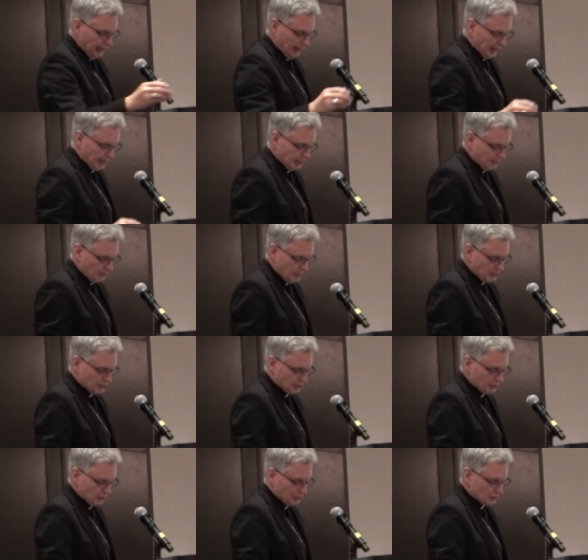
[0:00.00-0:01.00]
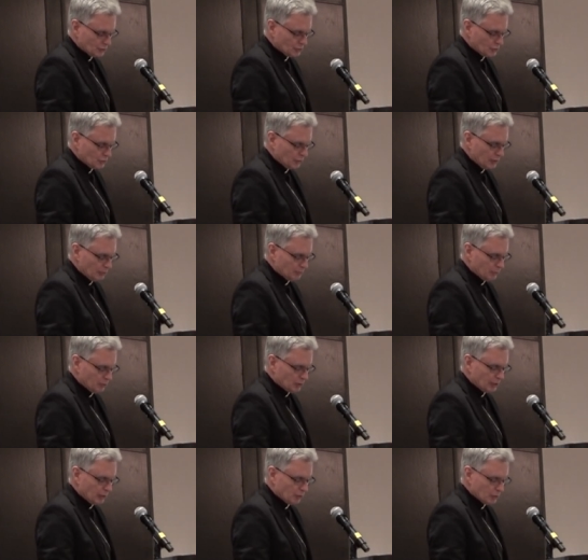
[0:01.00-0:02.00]
And it mentioned in this great
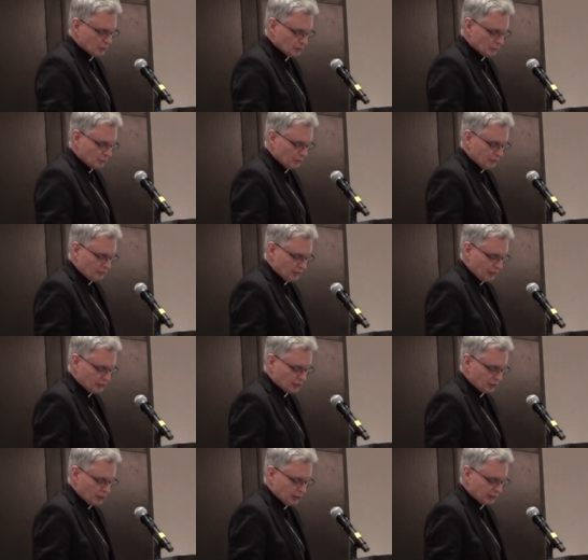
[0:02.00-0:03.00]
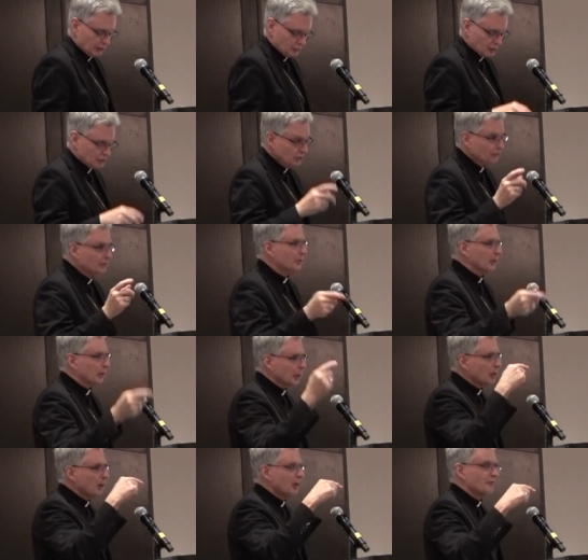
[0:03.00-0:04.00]
book that was a reflection of, that was given in
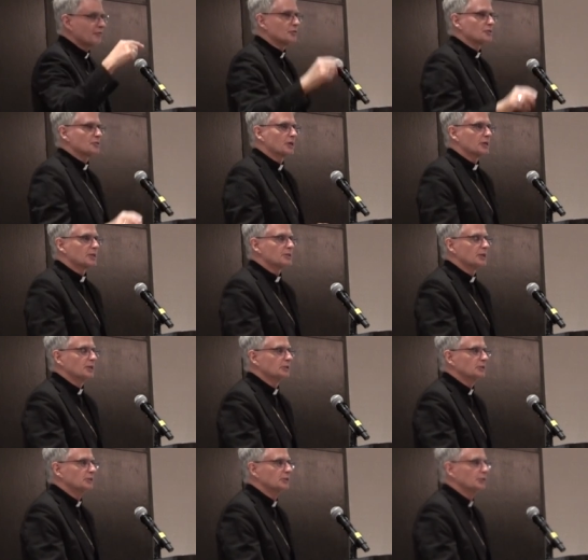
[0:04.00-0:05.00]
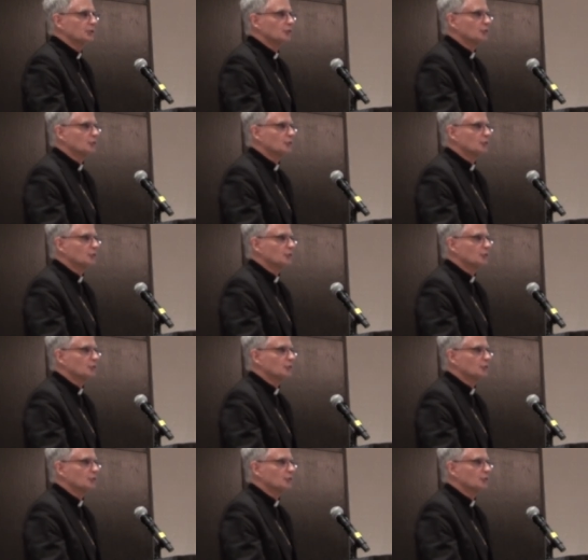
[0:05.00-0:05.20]
a conference I attended the